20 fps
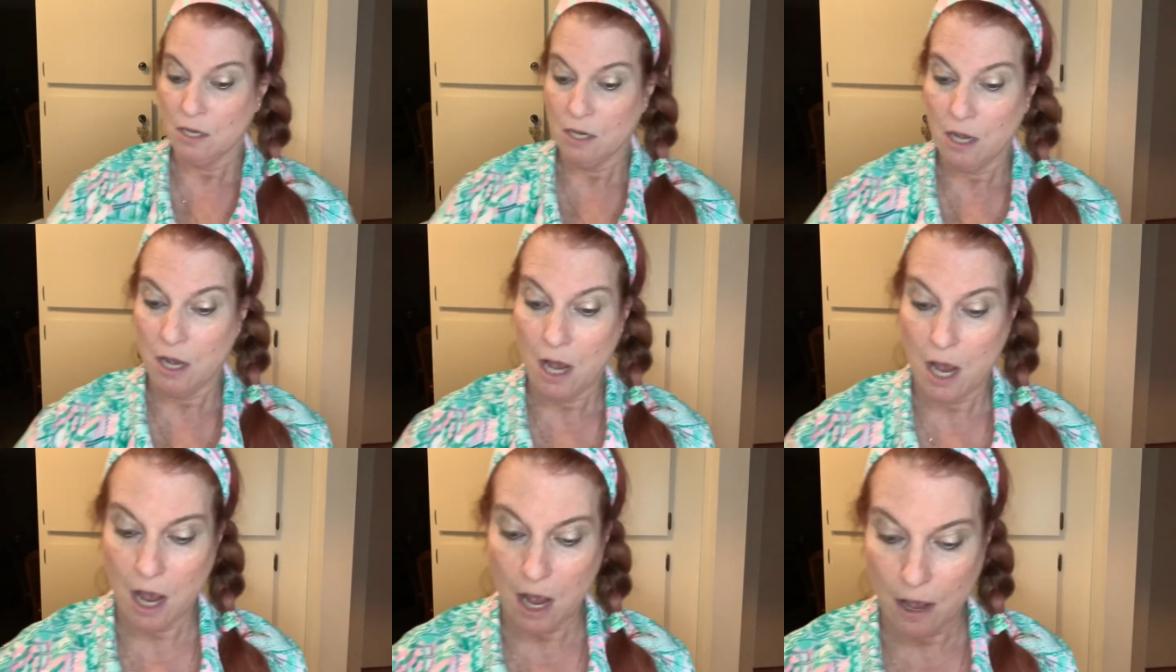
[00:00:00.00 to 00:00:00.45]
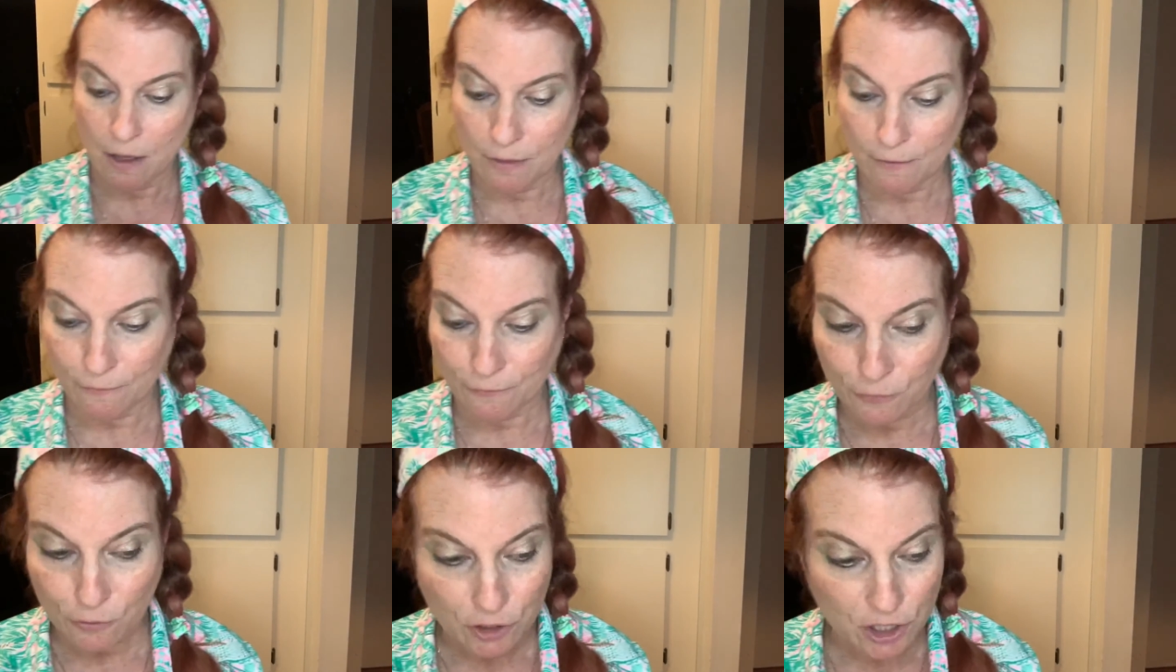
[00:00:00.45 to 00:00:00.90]
The
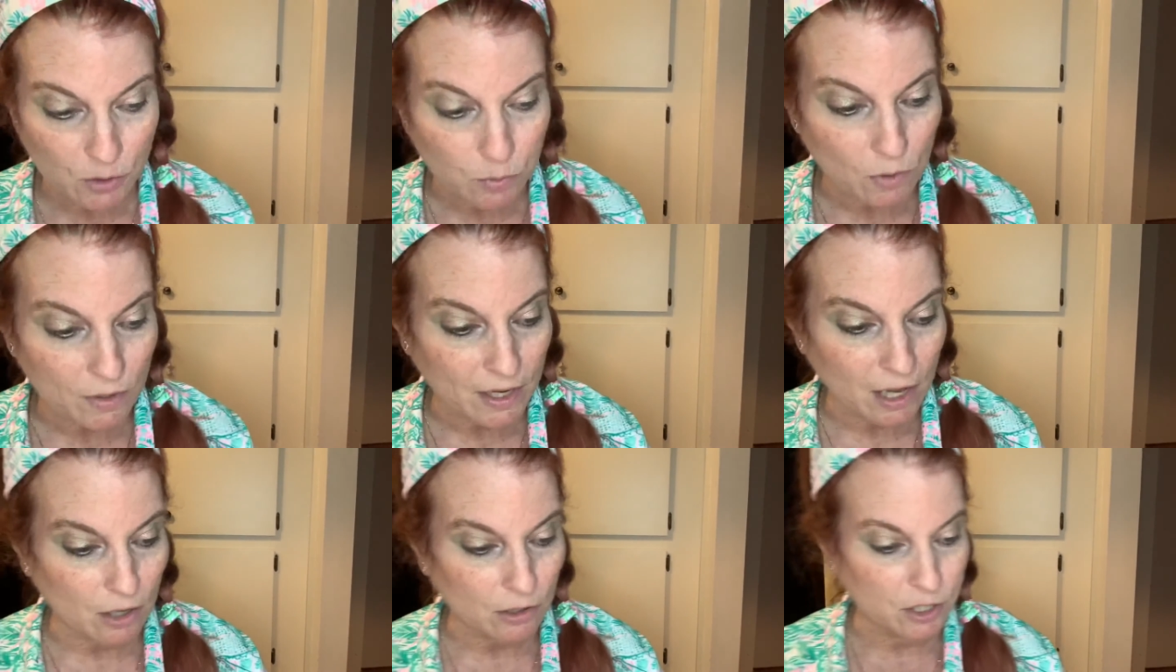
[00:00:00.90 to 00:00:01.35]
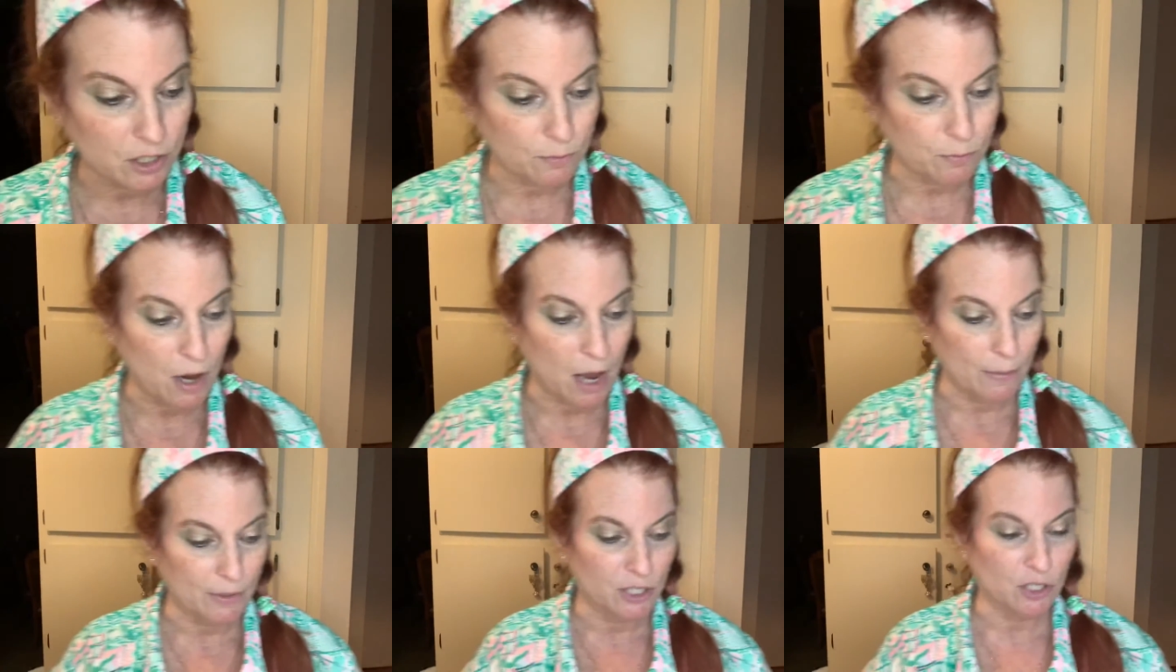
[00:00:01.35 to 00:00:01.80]
first one I'll
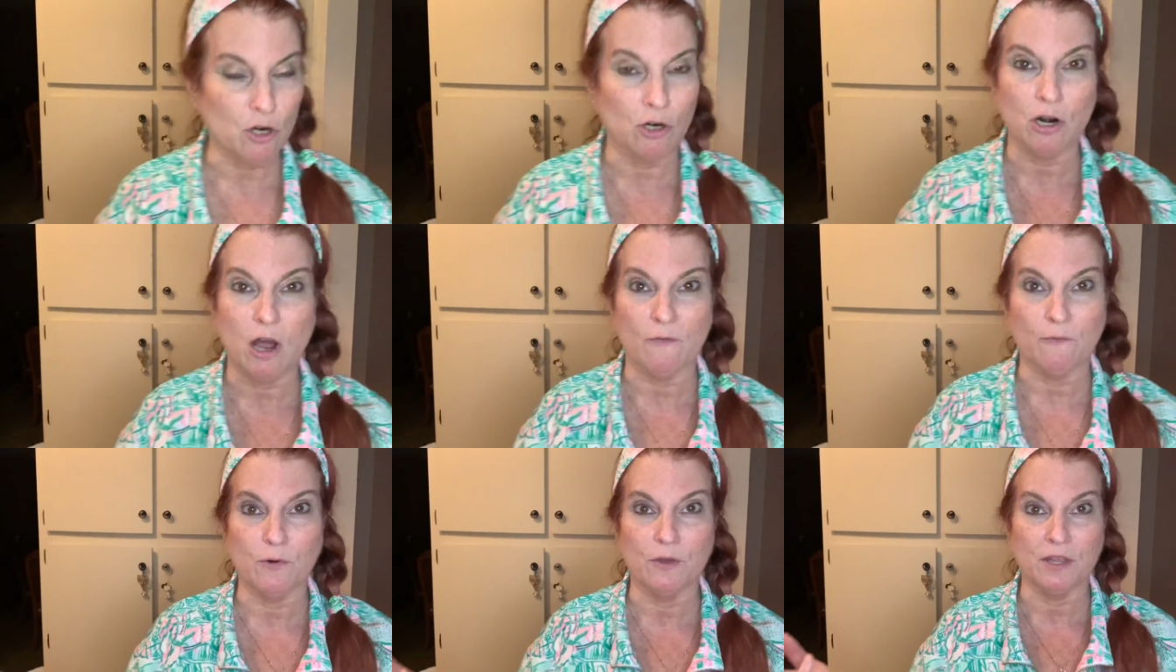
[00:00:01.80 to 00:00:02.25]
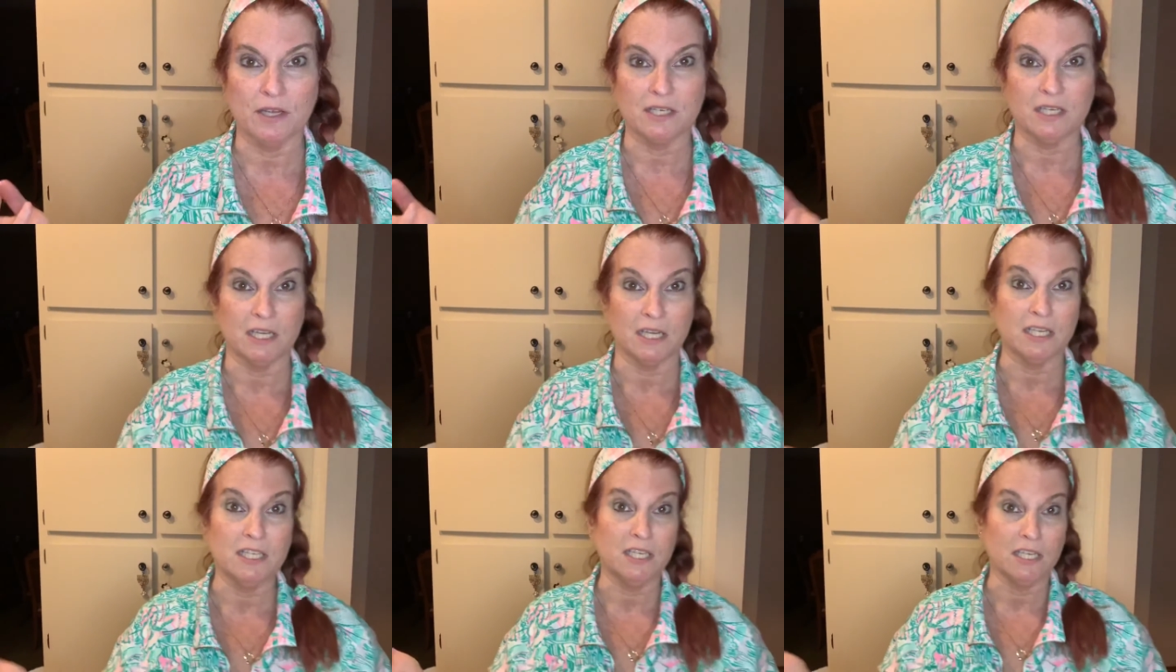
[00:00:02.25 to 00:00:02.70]
probably start off with
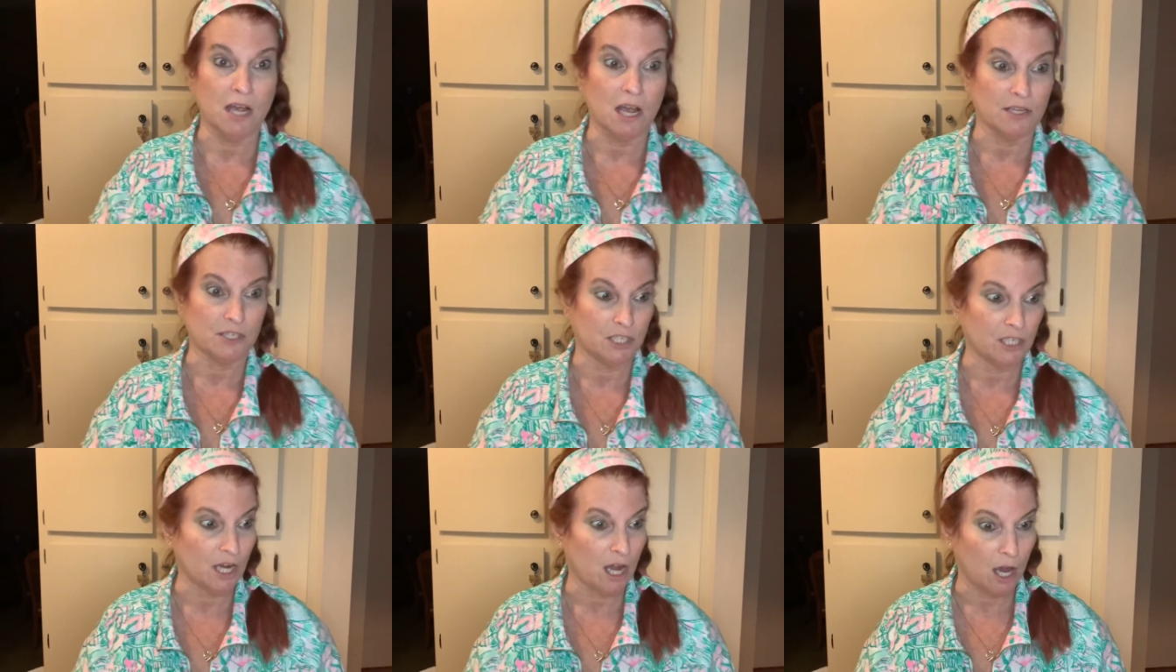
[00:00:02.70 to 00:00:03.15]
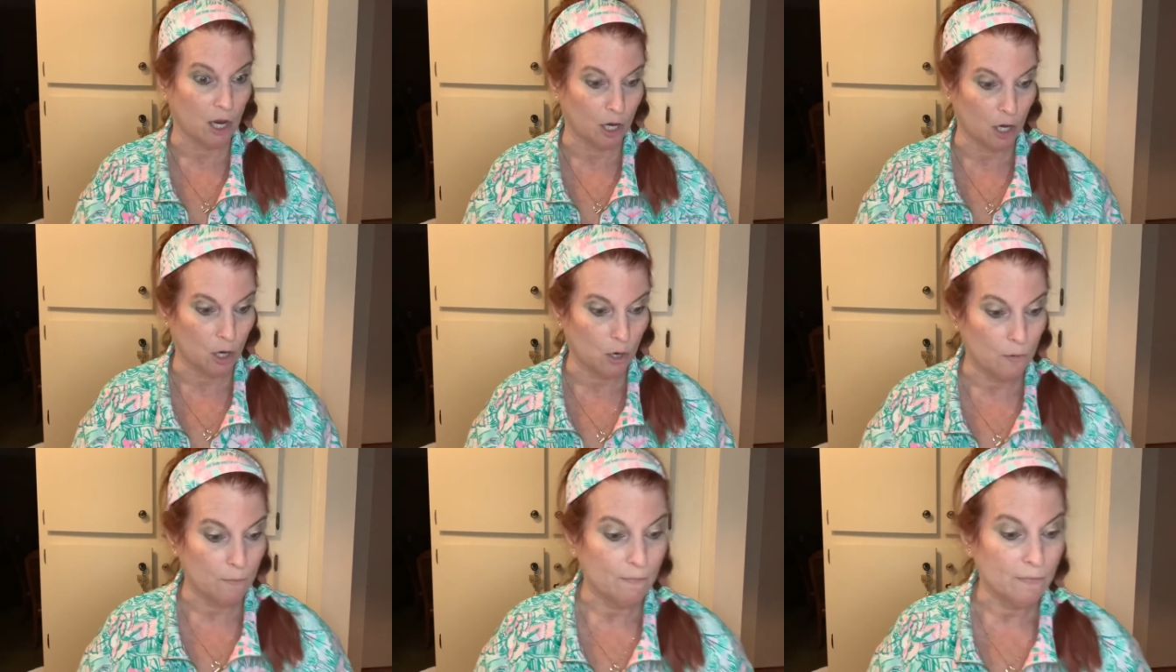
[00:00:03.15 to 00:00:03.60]
is the
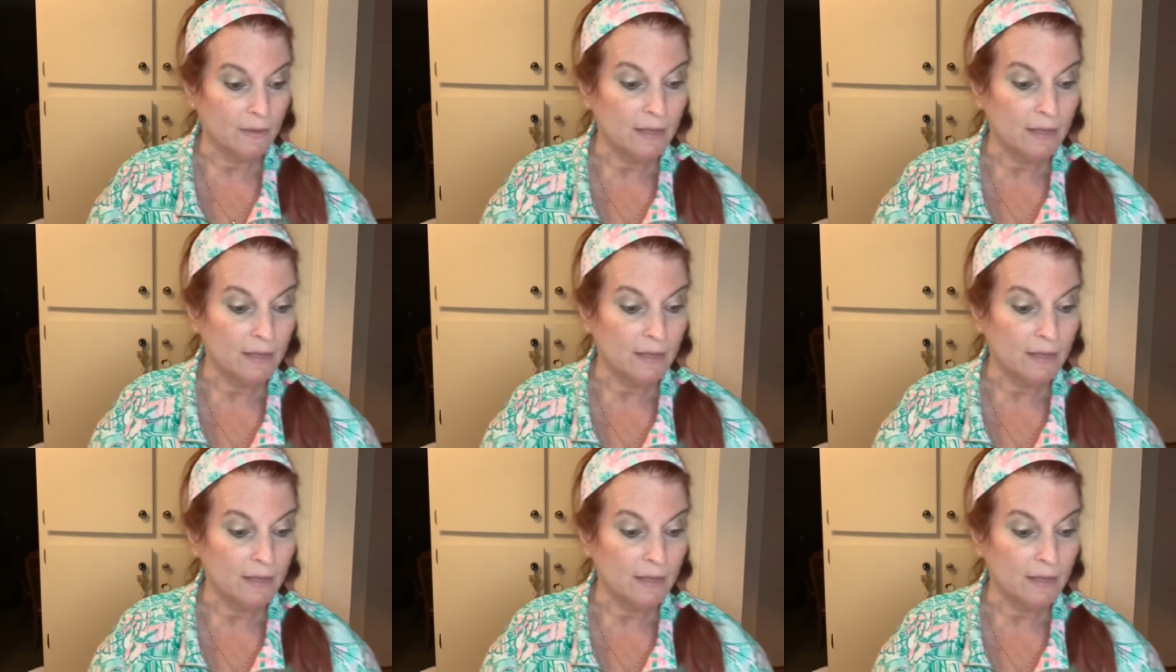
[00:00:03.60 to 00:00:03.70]
Asiago,